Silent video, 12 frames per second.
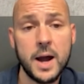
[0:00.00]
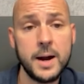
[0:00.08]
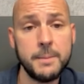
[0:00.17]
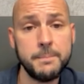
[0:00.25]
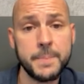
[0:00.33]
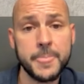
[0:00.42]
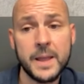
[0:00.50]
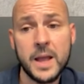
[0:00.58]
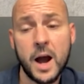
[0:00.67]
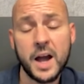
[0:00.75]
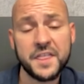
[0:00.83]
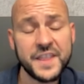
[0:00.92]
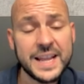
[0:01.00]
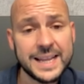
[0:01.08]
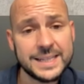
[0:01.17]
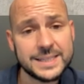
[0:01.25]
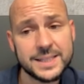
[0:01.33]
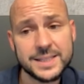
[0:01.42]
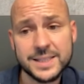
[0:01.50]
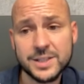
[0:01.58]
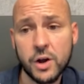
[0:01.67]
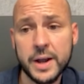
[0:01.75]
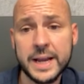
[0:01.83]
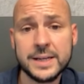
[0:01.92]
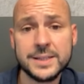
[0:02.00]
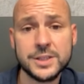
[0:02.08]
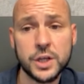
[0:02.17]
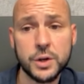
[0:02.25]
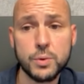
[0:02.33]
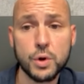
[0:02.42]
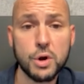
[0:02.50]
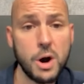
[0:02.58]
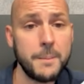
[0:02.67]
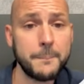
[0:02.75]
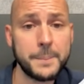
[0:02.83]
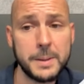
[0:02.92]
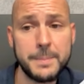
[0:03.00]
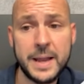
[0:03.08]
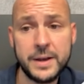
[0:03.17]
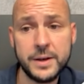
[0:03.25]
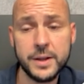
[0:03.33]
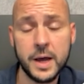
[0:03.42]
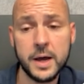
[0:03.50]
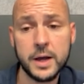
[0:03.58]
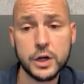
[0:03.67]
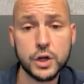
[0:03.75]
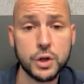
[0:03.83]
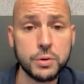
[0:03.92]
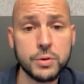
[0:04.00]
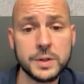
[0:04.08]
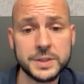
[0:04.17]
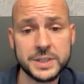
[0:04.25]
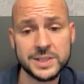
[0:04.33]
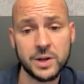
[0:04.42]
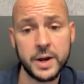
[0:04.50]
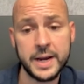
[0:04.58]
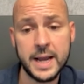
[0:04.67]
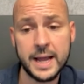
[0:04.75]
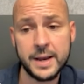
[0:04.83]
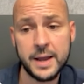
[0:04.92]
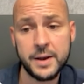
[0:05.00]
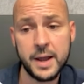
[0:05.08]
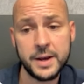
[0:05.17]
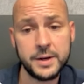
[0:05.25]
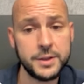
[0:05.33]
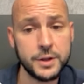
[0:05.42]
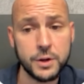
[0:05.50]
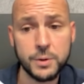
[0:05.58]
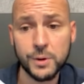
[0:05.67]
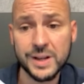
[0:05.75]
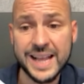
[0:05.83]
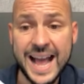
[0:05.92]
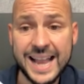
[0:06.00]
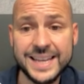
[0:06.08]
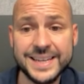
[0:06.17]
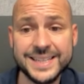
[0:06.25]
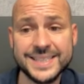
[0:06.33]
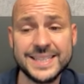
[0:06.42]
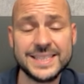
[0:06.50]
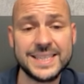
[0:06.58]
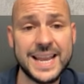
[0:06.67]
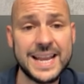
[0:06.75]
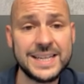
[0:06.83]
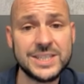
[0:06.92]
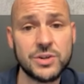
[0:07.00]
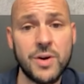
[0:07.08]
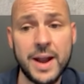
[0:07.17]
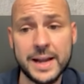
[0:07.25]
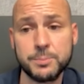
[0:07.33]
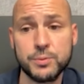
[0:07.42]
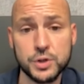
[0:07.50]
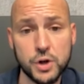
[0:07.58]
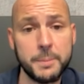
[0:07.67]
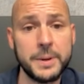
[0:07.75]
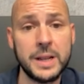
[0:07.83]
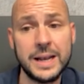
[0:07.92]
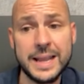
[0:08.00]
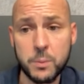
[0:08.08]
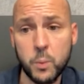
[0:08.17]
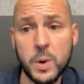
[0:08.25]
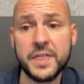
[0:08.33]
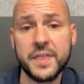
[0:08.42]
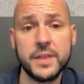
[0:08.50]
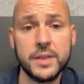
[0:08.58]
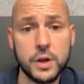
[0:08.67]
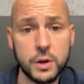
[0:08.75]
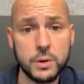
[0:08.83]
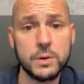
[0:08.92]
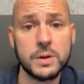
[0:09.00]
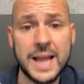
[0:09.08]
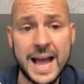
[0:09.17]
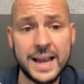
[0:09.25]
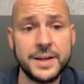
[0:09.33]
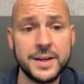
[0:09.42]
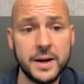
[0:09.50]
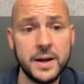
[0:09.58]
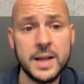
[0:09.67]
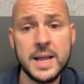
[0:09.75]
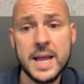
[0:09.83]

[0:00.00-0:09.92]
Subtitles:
I think it's designed to complement Google's design and the Google Calendar, since it interacts predominantly with the Google Calendar.